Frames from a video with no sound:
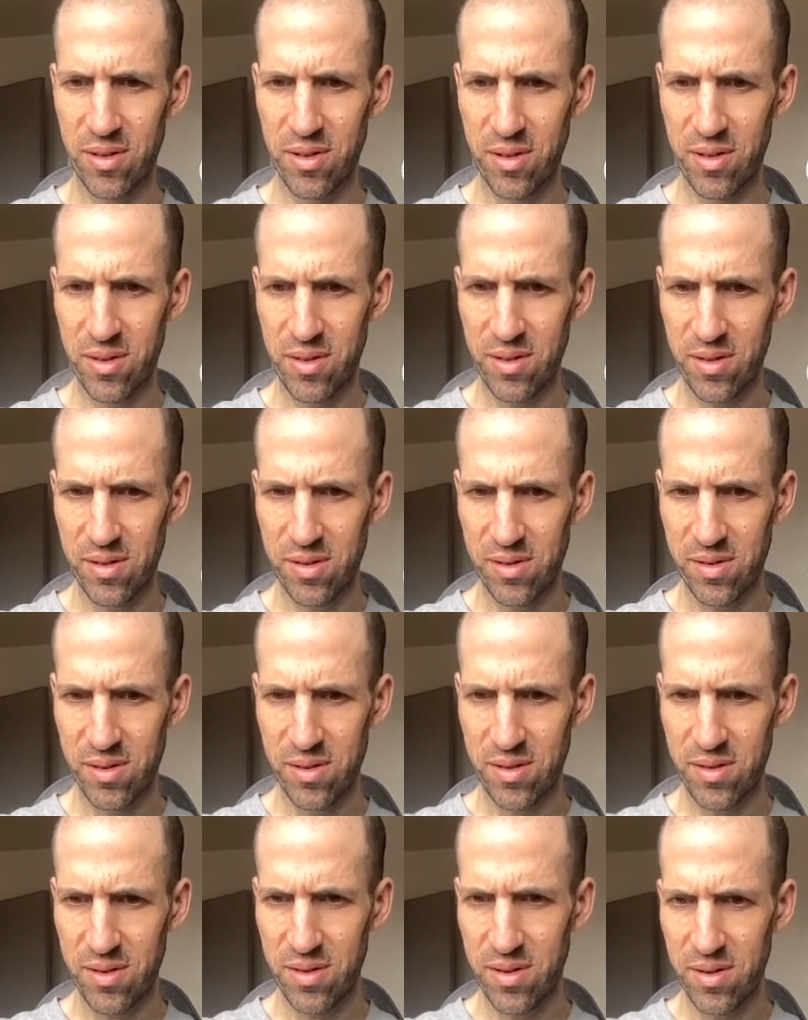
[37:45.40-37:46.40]

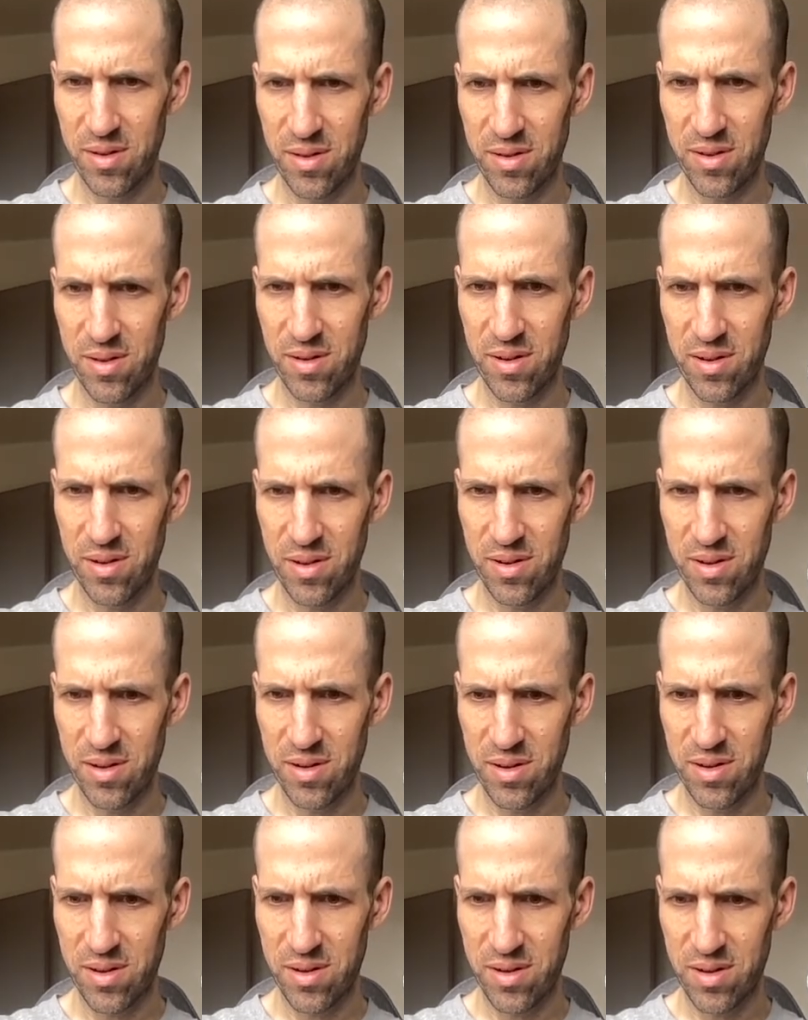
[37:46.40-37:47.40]

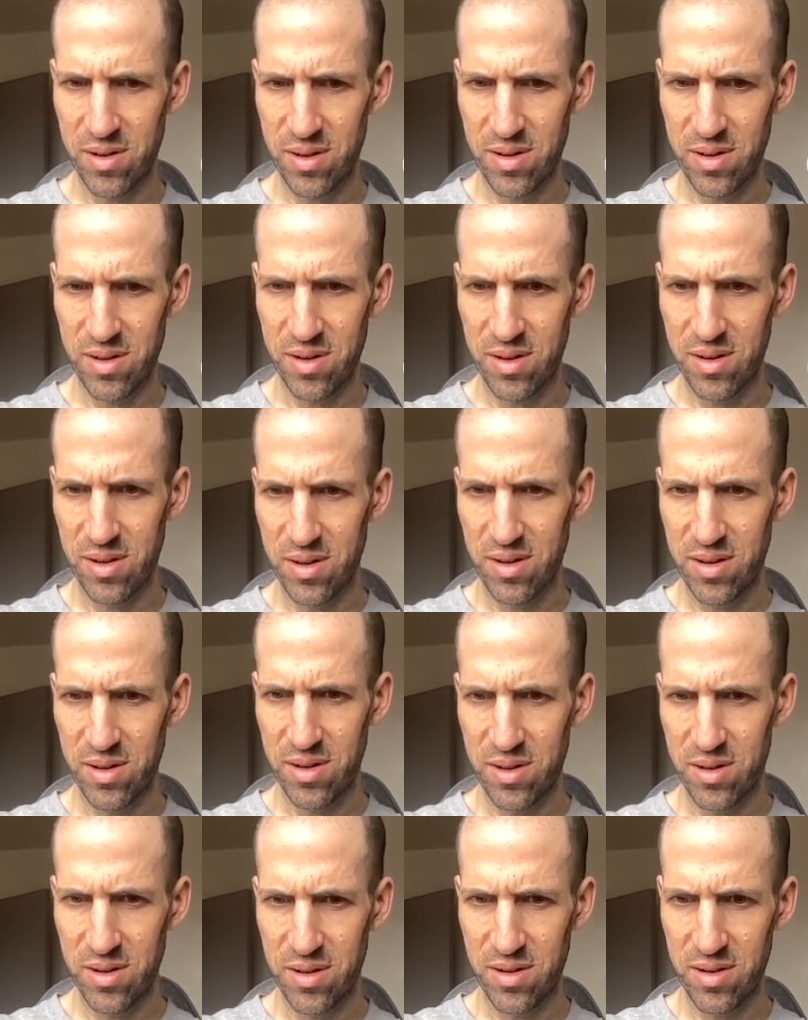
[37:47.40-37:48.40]

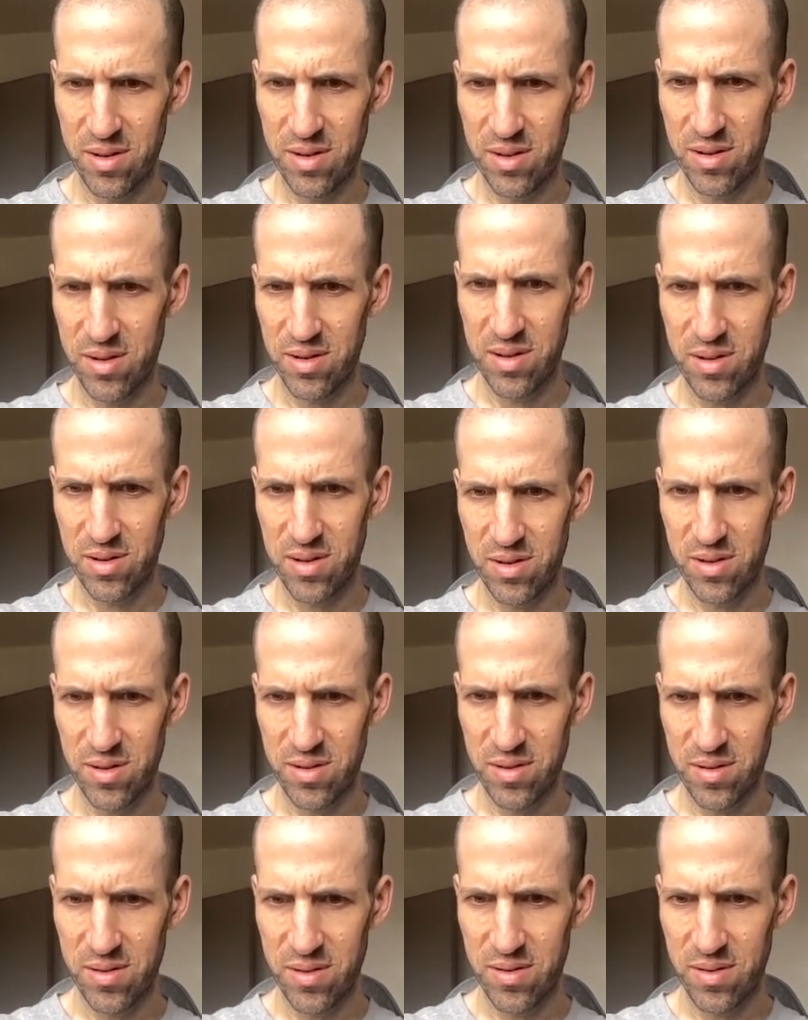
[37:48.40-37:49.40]

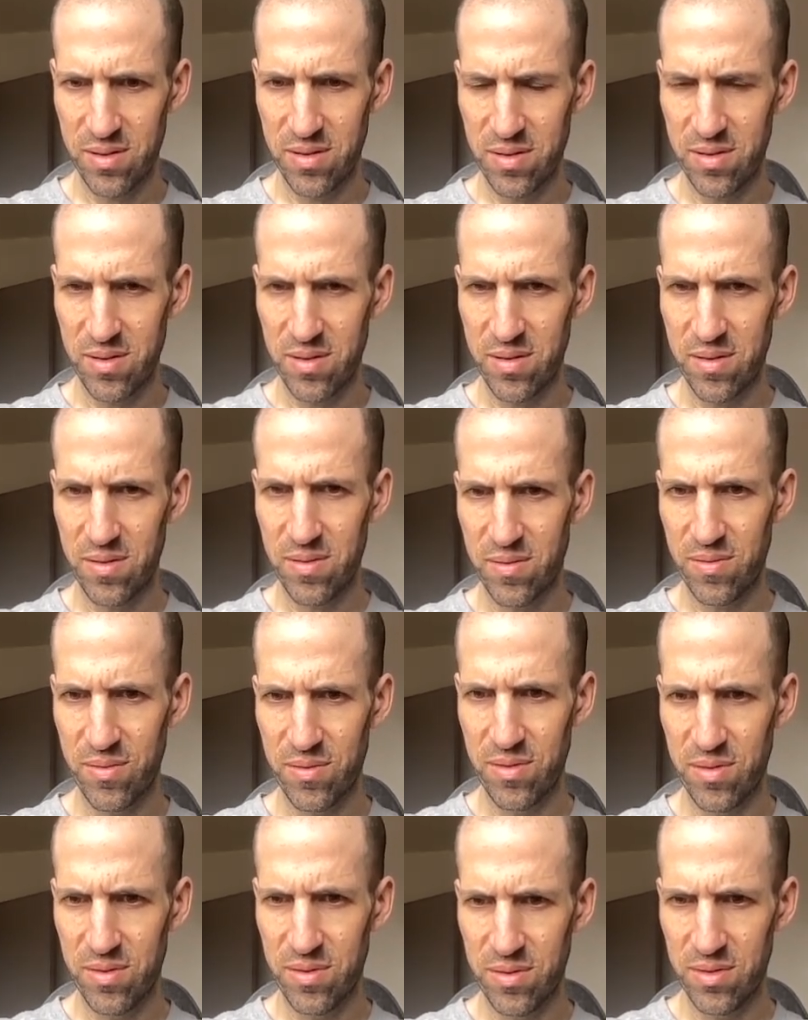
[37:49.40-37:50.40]

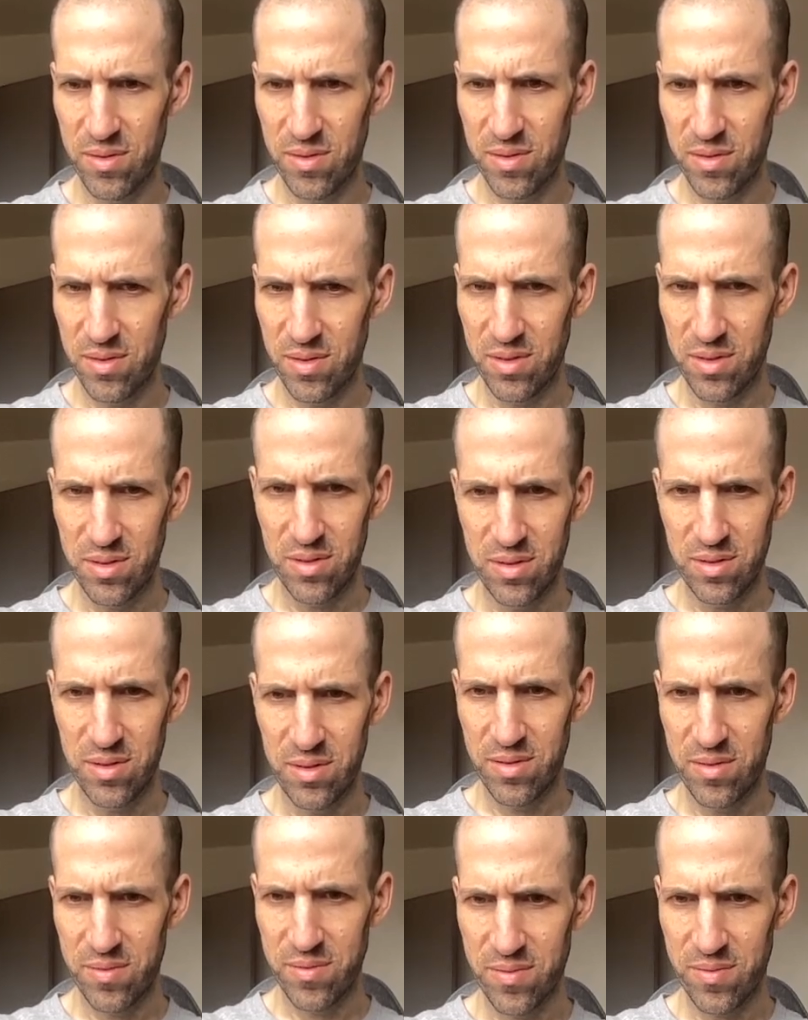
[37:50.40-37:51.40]

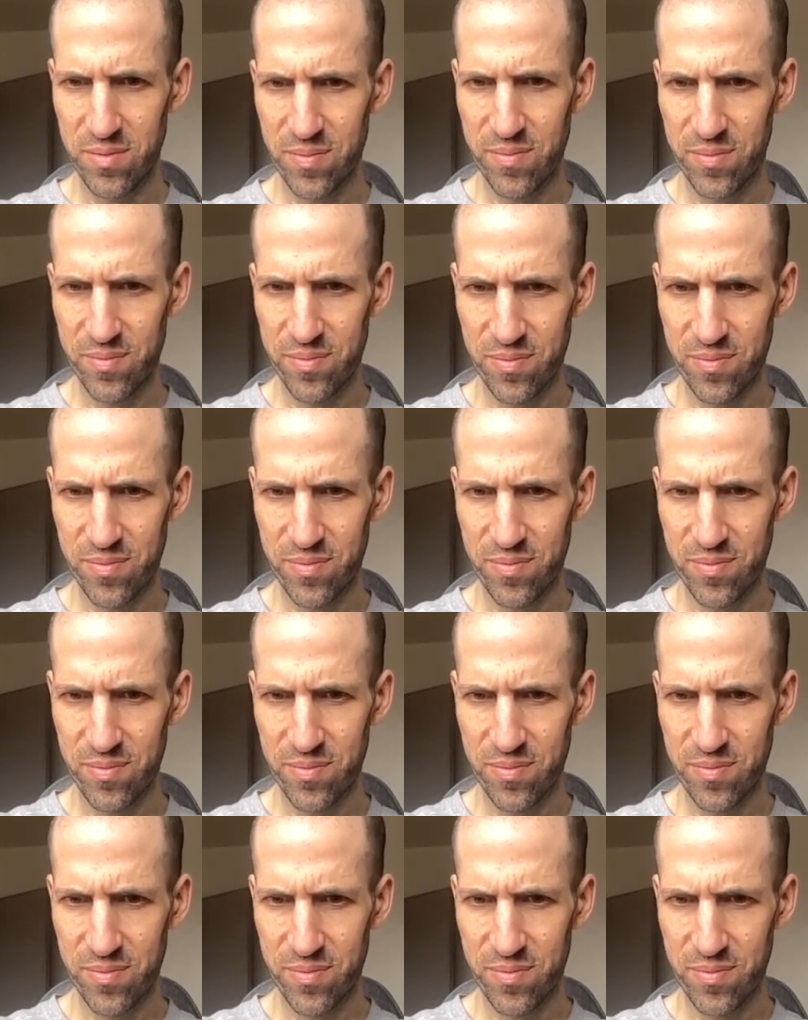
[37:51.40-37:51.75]
Nothing is said.